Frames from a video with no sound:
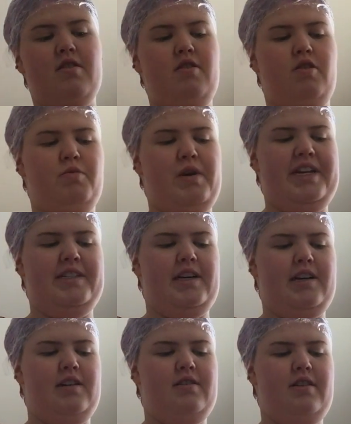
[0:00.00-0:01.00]
Or
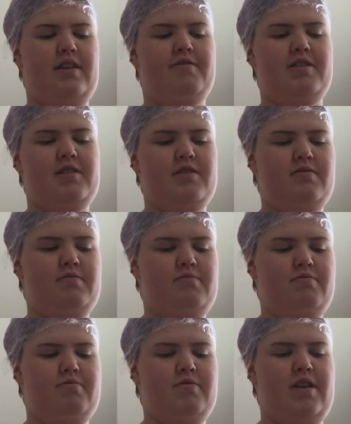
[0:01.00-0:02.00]
winter,
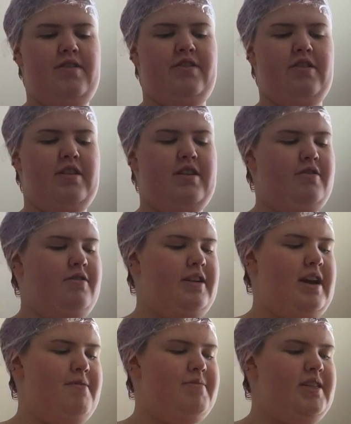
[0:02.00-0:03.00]
if you're in the
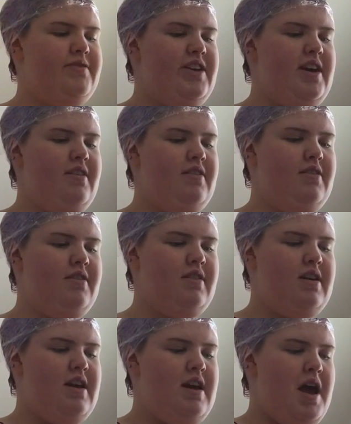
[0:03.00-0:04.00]
northern hemisphere.
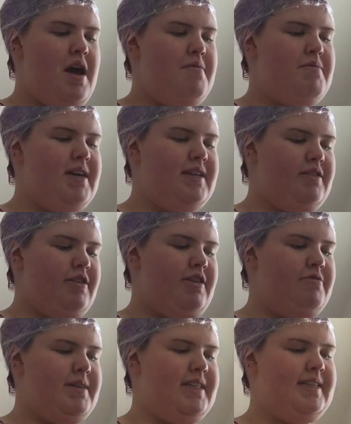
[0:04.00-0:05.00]
But
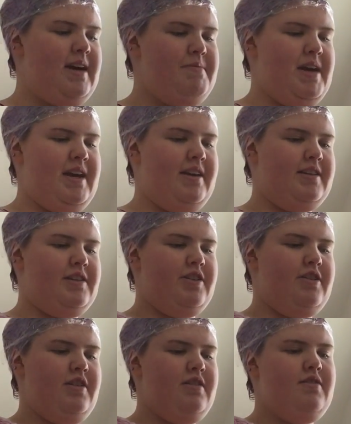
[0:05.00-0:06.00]
it'll be summer here
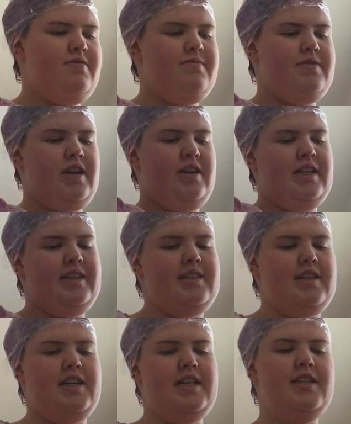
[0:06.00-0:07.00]
soon. Very
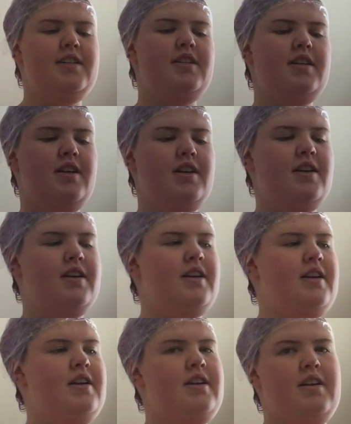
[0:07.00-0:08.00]
excited.
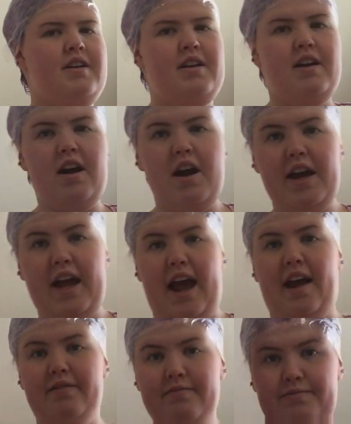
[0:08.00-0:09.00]

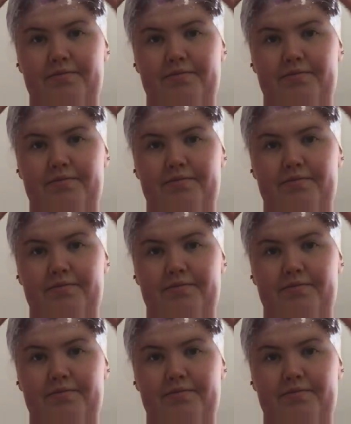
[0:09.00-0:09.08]
Okay.